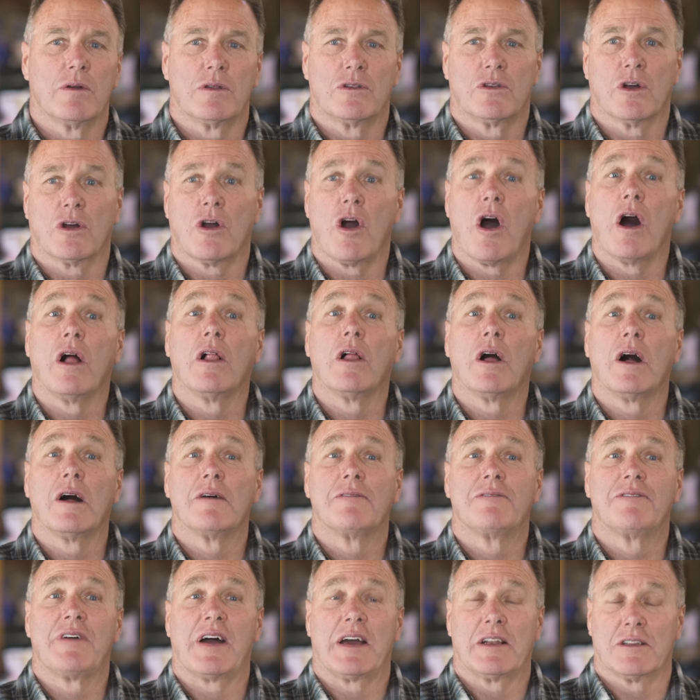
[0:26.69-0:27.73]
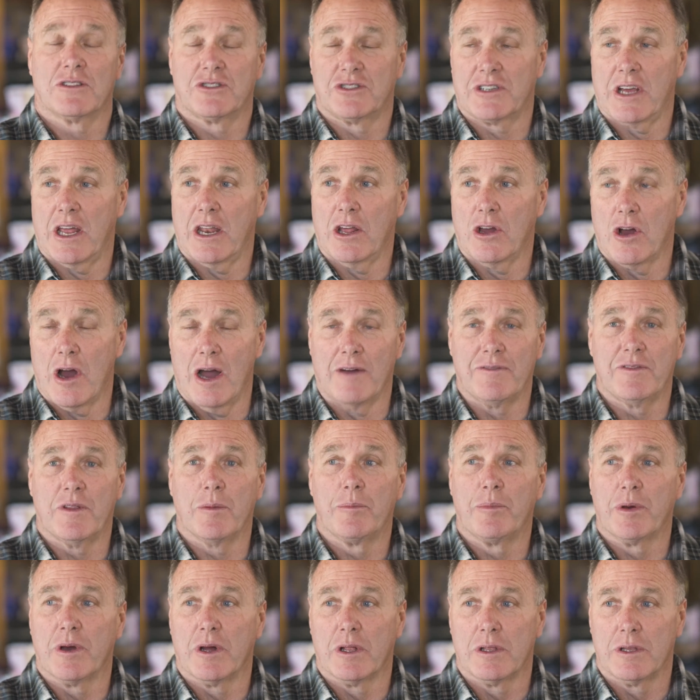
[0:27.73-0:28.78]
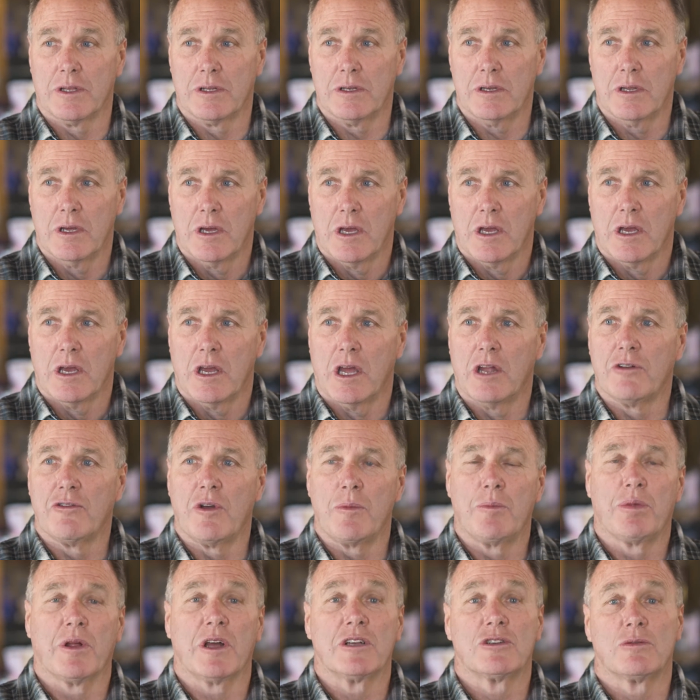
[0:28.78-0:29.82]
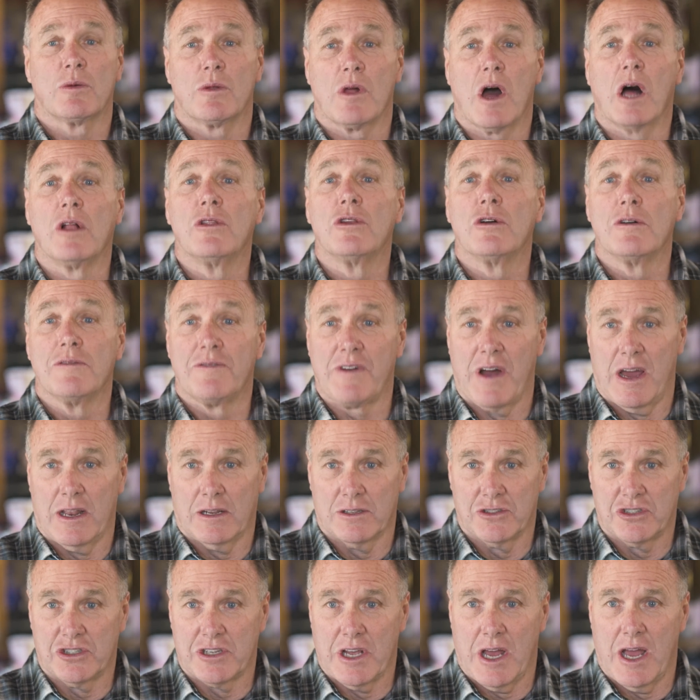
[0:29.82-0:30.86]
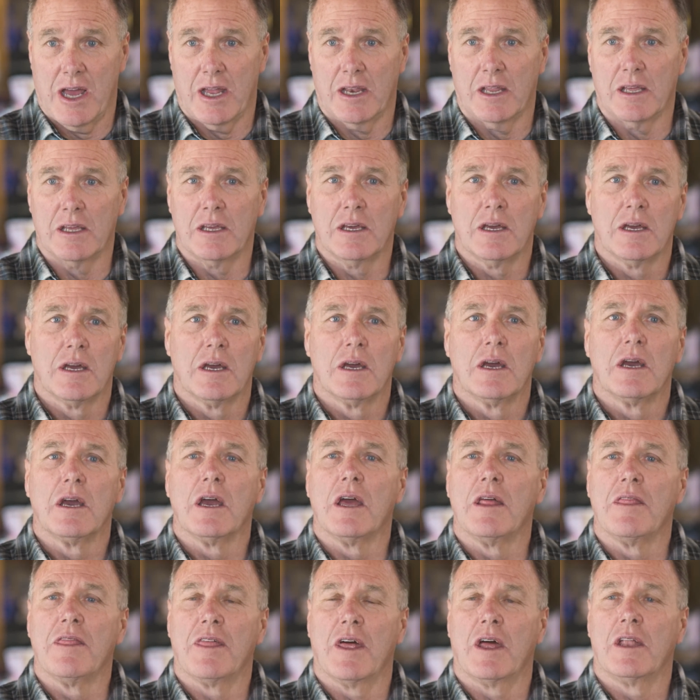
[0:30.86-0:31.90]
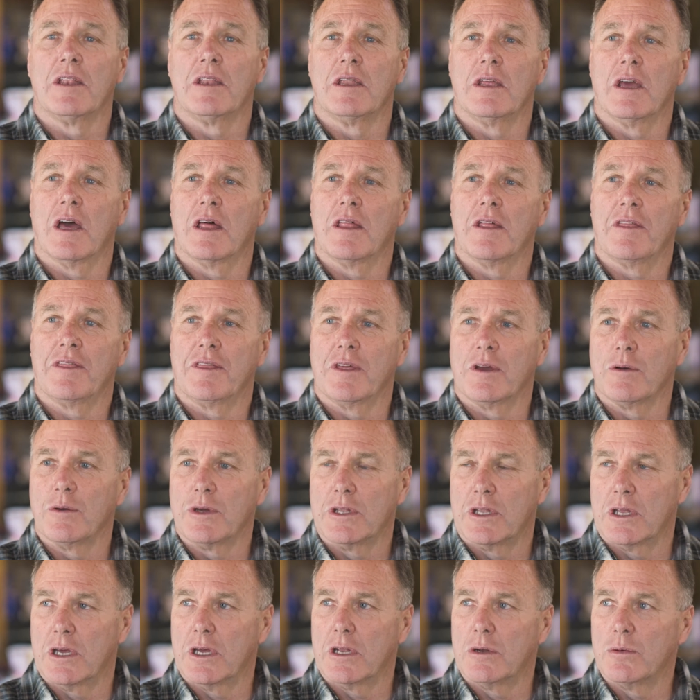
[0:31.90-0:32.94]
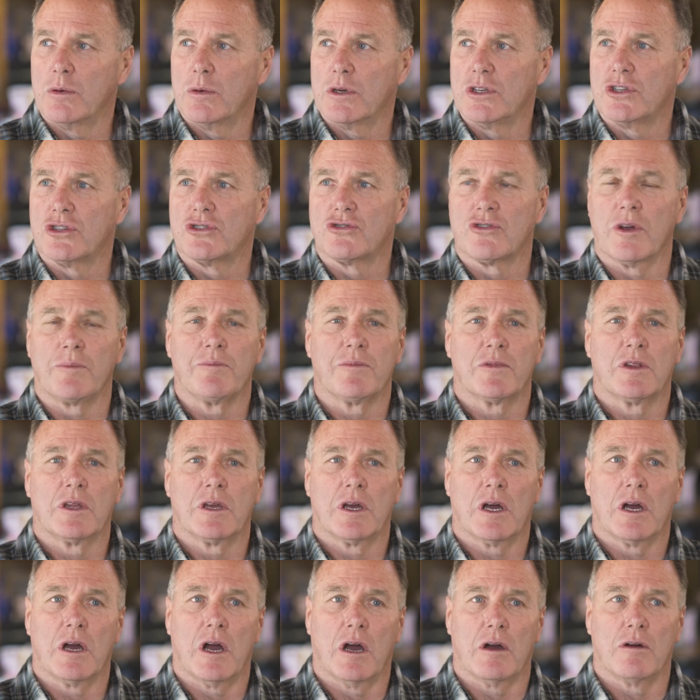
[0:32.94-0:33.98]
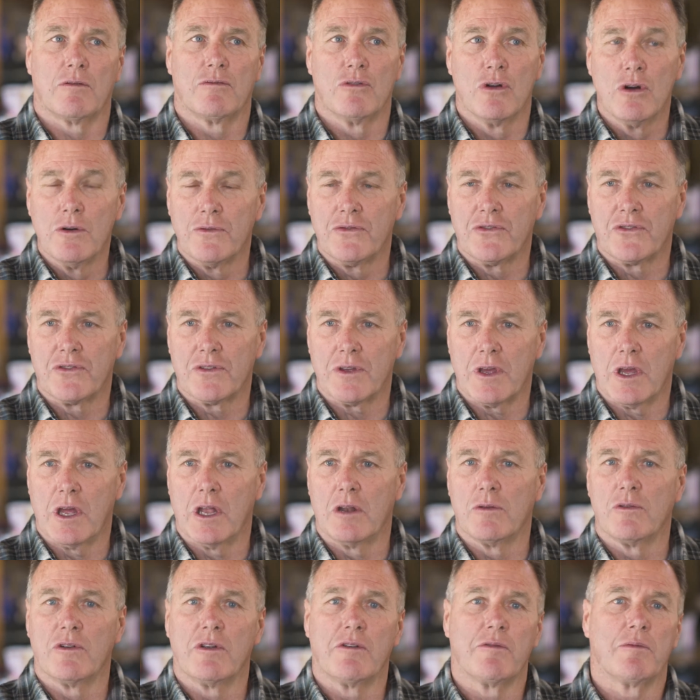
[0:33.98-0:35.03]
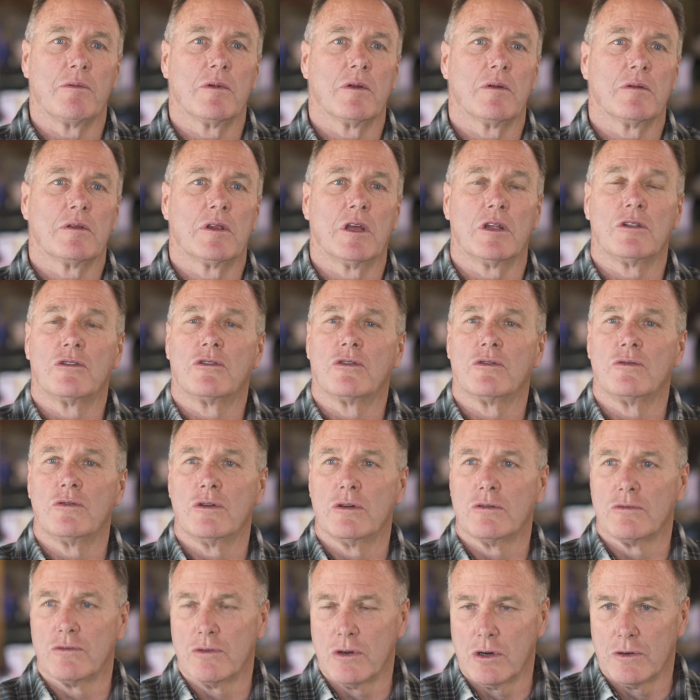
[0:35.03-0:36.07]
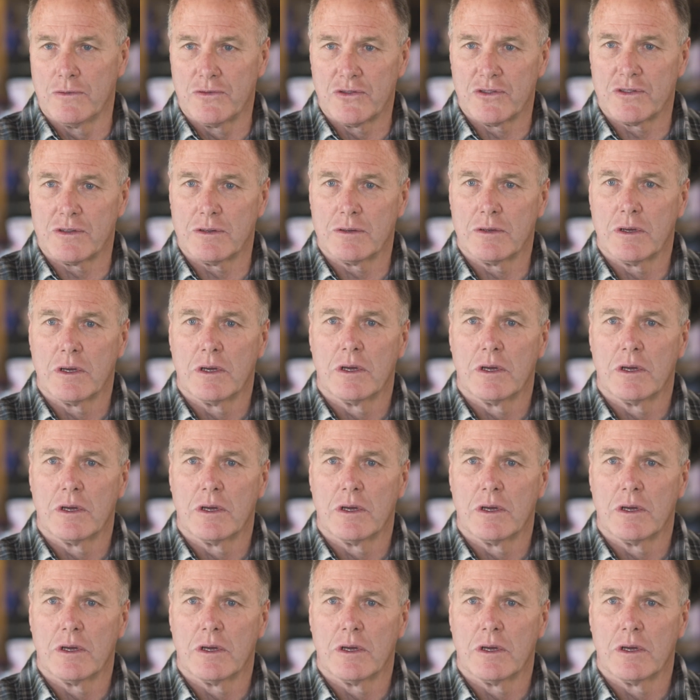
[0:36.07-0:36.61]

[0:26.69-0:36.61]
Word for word: We took all our vinyl siding off the building and replaced it with all new vinyl siding. And then the other thing we did, we stripped roofs and we did 2 new roofs.